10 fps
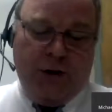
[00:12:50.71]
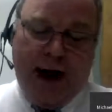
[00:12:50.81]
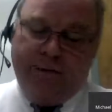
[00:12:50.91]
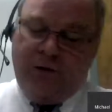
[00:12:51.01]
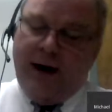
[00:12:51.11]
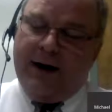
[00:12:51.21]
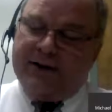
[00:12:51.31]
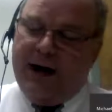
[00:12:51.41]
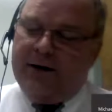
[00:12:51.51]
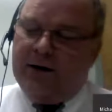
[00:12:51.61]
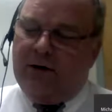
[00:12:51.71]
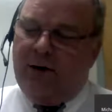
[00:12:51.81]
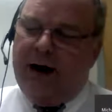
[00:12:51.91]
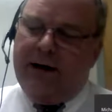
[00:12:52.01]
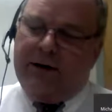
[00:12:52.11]
So after Alexander the
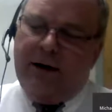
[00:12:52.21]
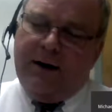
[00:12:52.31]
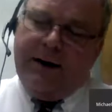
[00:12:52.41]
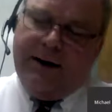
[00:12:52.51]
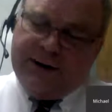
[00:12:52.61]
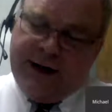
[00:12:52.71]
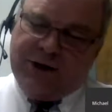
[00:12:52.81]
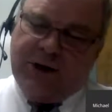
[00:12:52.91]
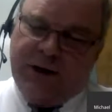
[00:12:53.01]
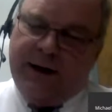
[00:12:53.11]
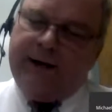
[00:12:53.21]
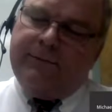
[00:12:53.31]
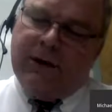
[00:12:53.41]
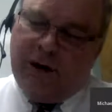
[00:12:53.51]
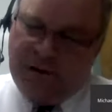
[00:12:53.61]
Great, eventually